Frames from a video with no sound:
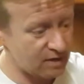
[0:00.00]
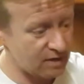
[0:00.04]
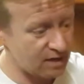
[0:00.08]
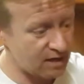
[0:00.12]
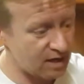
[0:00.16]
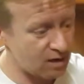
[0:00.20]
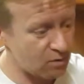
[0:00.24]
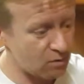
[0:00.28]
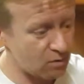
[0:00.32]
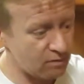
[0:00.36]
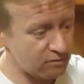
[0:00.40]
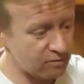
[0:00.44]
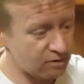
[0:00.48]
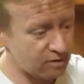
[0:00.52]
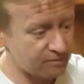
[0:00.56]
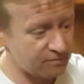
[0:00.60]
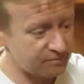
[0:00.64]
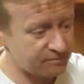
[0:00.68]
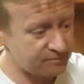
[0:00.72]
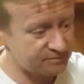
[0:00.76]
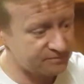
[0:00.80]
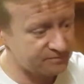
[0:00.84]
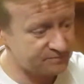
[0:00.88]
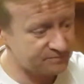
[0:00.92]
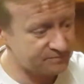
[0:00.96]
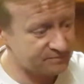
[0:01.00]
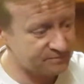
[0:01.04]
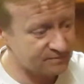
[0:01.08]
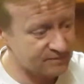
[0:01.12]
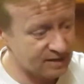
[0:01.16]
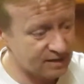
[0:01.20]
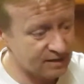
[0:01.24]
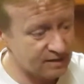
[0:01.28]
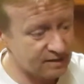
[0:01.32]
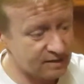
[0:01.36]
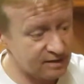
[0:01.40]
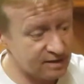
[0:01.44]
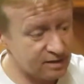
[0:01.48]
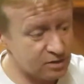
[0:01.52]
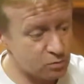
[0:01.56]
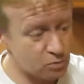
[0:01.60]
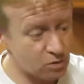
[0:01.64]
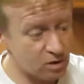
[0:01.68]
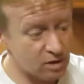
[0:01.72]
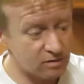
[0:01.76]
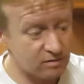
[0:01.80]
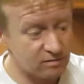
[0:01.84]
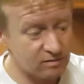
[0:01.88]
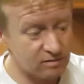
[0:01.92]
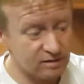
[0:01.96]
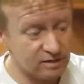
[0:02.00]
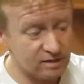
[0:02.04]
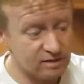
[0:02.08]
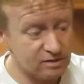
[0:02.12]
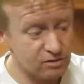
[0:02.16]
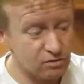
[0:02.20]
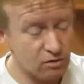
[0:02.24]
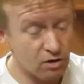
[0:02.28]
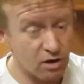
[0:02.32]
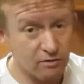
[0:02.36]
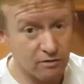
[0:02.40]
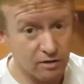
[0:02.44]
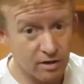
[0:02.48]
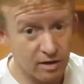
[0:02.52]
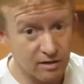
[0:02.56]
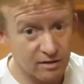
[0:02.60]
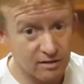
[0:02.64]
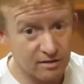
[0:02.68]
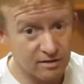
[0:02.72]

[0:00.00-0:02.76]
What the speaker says: However, this one is neither.